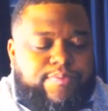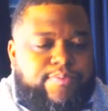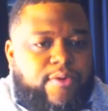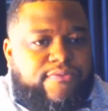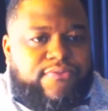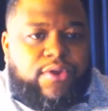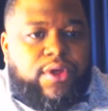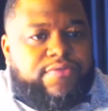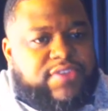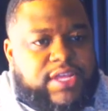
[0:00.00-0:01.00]
portfolio
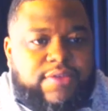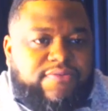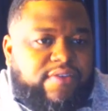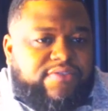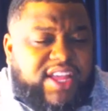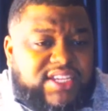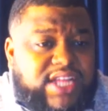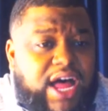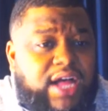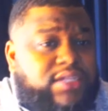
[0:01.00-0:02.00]
of 10 to 15
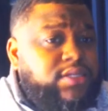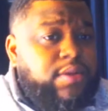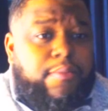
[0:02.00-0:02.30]
stocks,